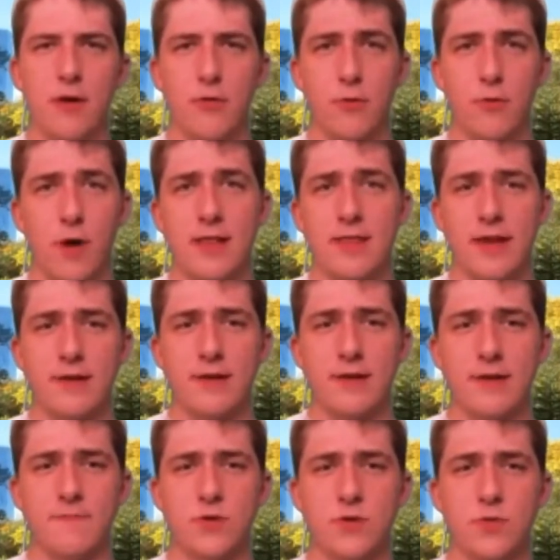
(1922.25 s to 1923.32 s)
the right
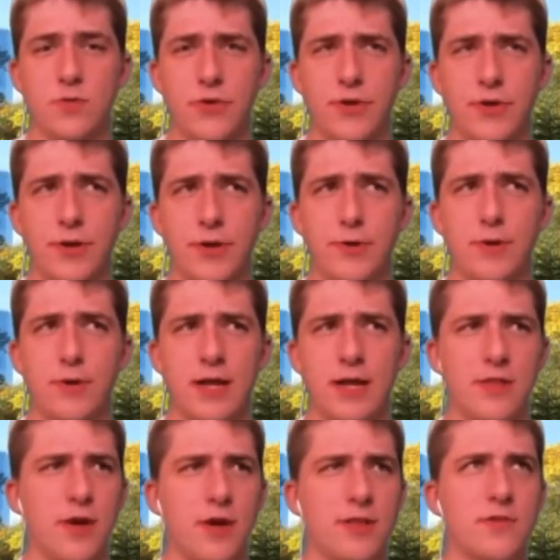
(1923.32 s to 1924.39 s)
thing for Twitter to do? And
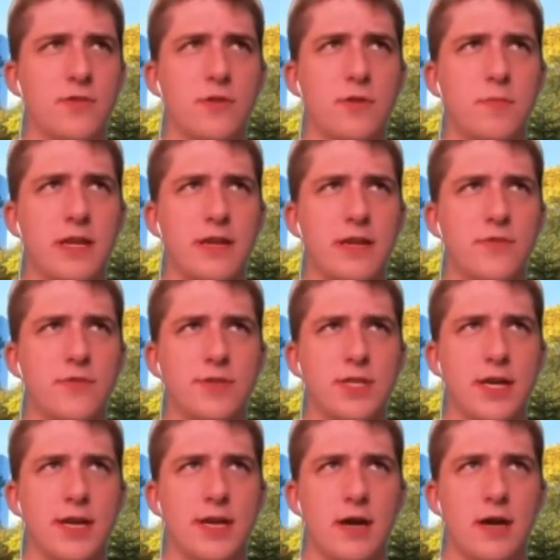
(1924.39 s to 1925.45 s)
I thought this could be an
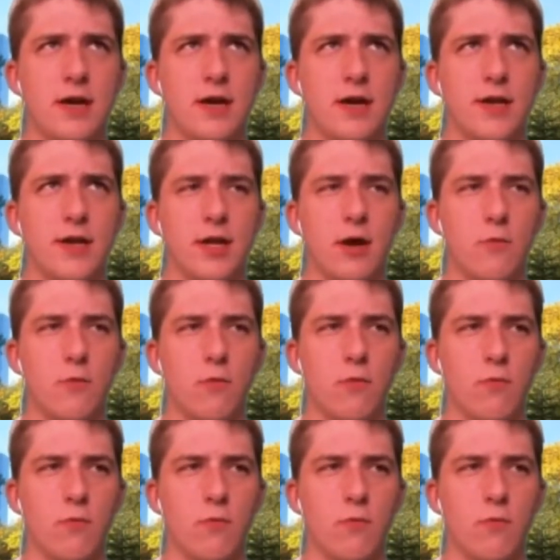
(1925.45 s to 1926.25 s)
interesting, uh, you know,